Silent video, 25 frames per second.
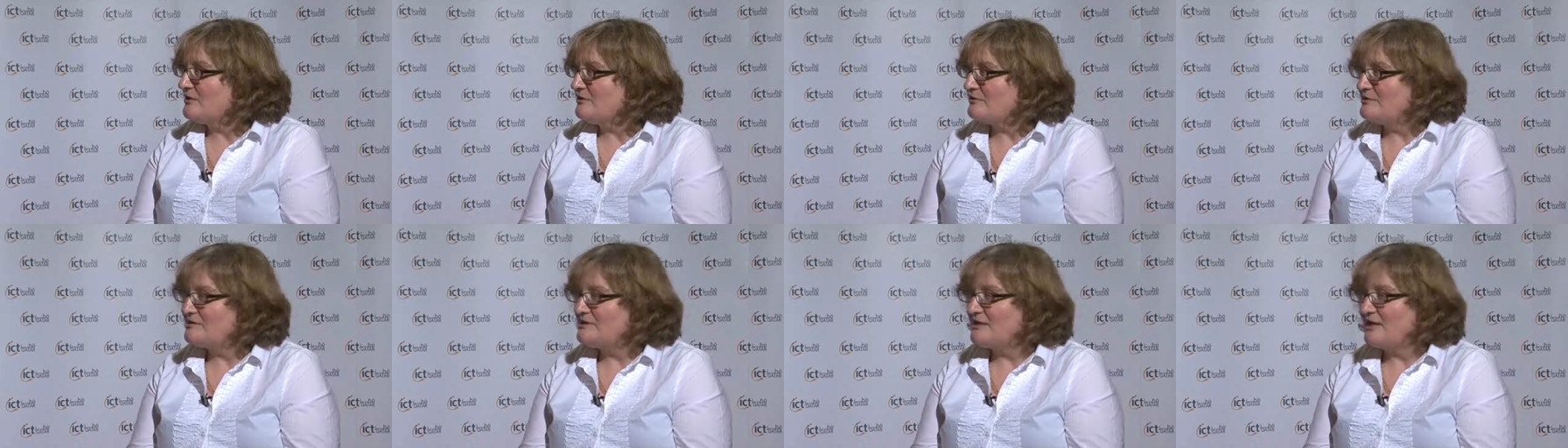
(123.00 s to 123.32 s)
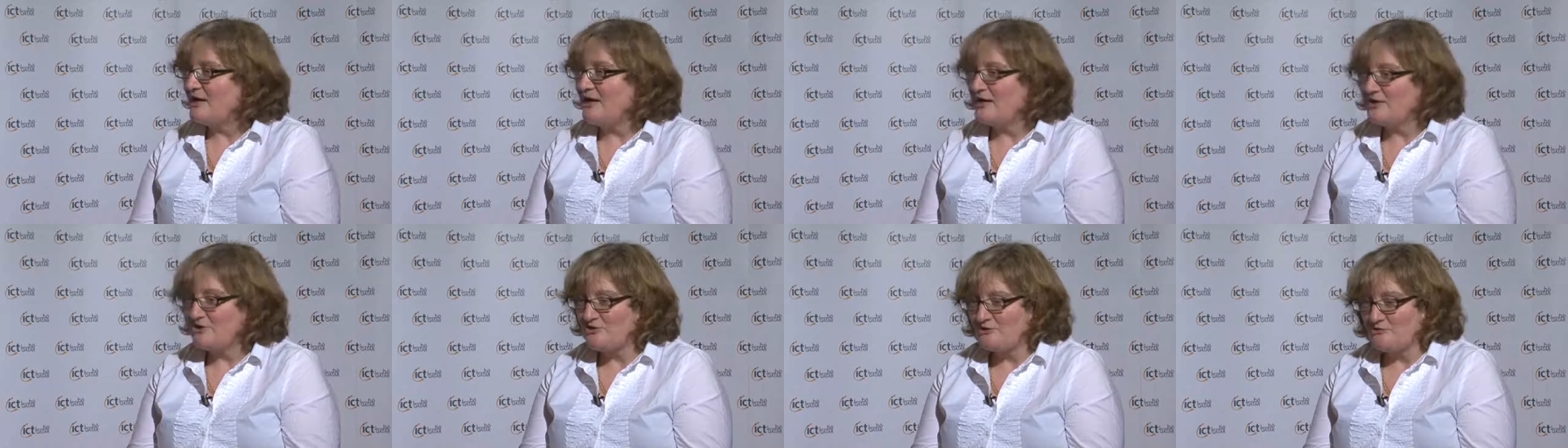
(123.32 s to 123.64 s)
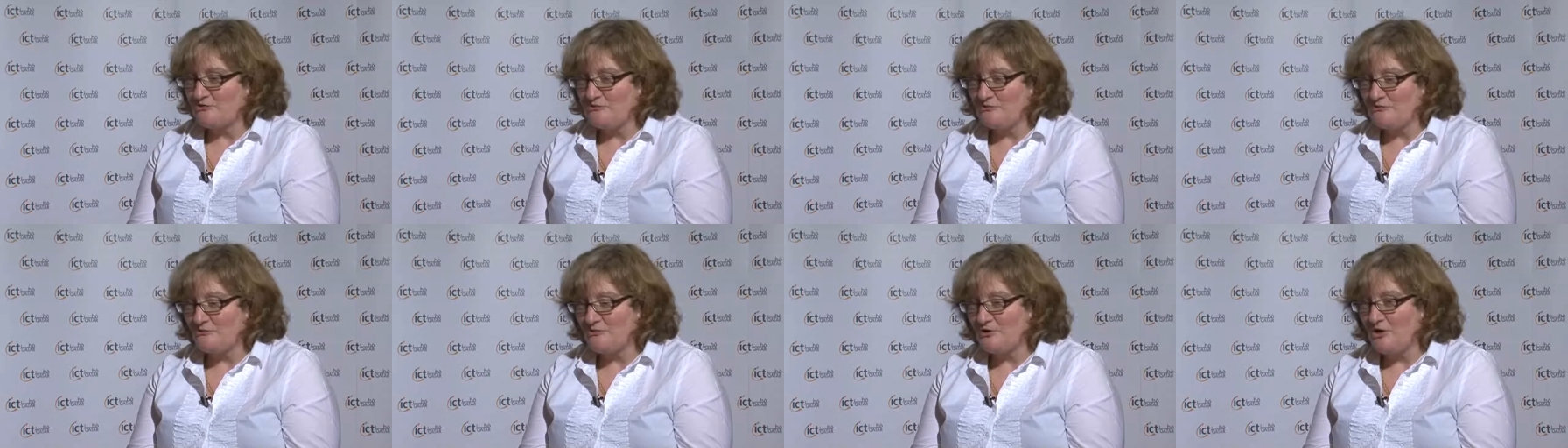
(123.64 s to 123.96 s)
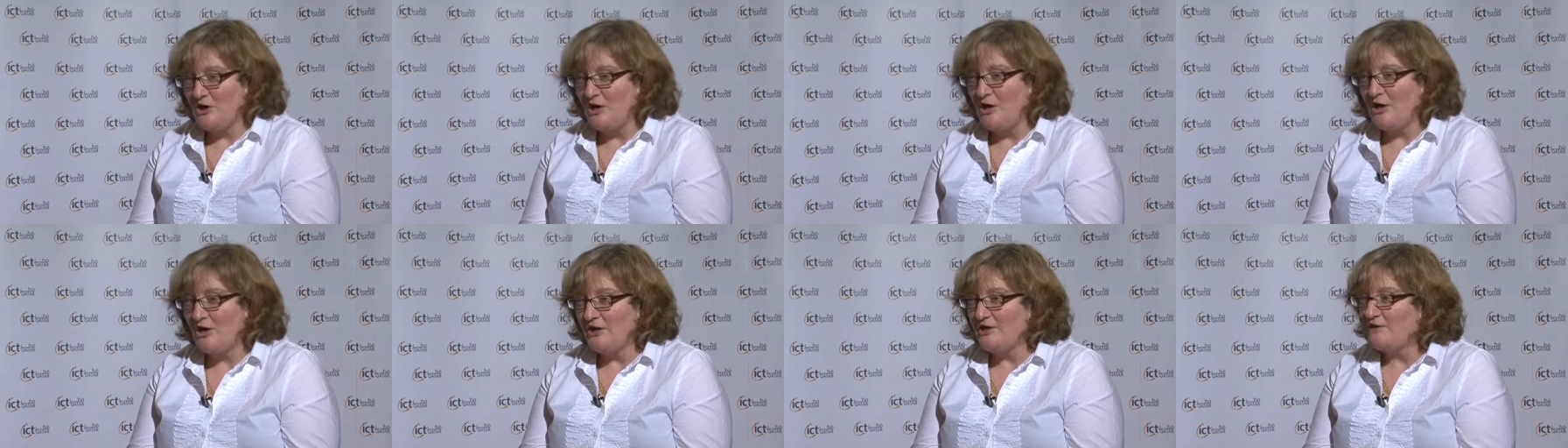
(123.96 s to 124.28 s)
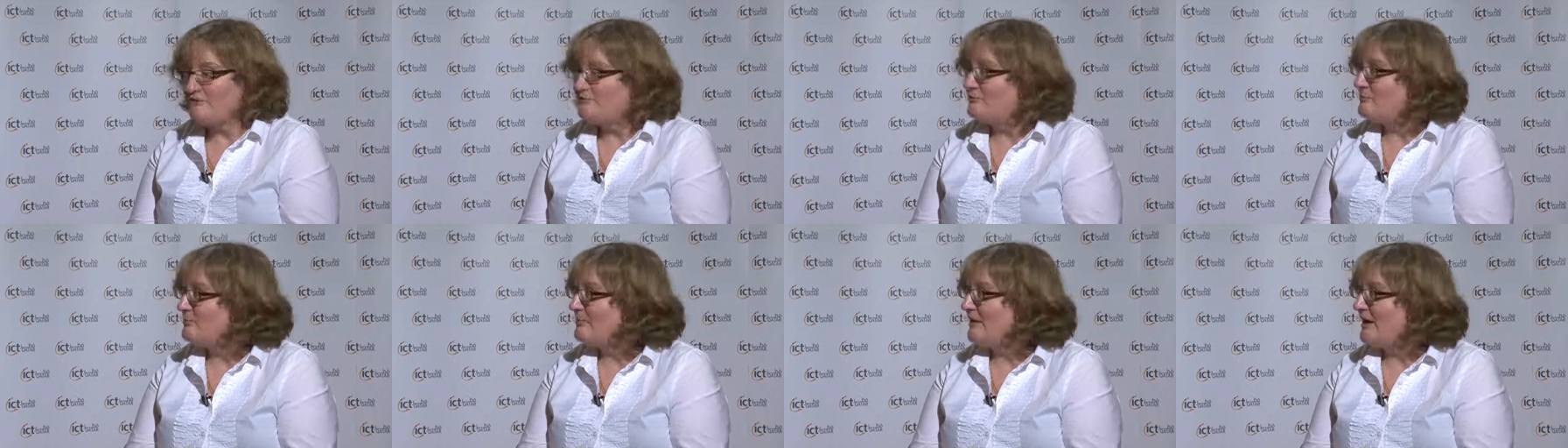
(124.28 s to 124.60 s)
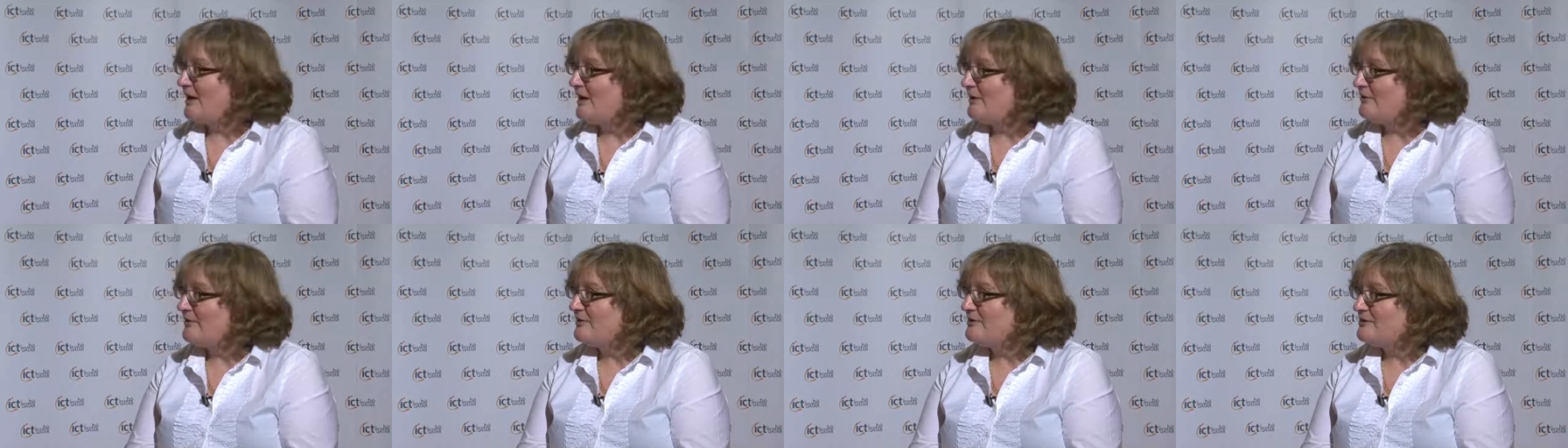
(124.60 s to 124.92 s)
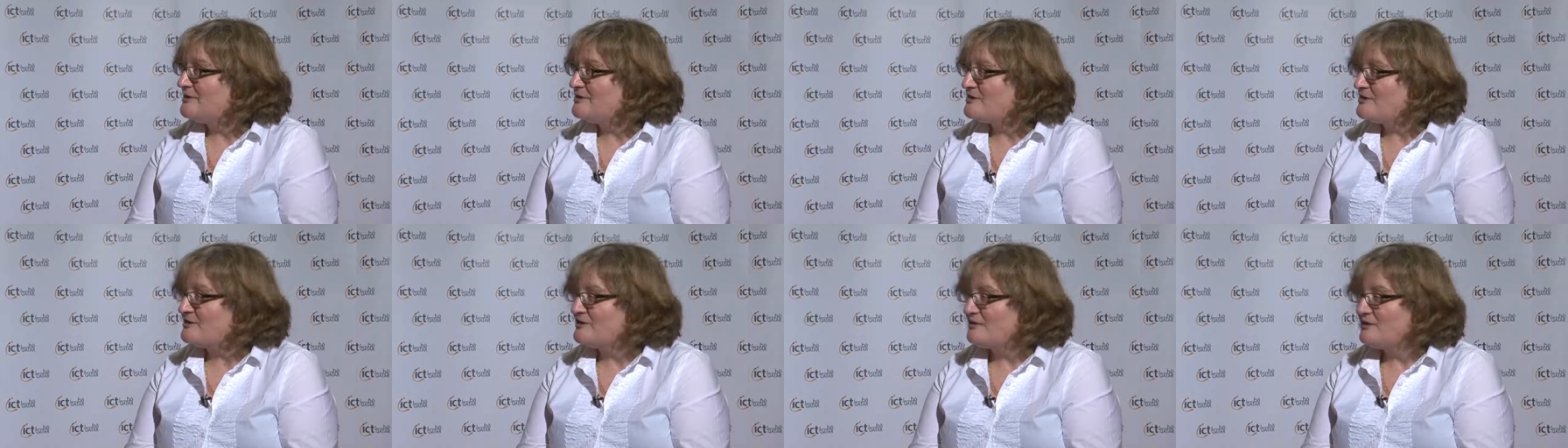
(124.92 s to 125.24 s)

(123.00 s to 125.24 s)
that there is an actual guide for parents.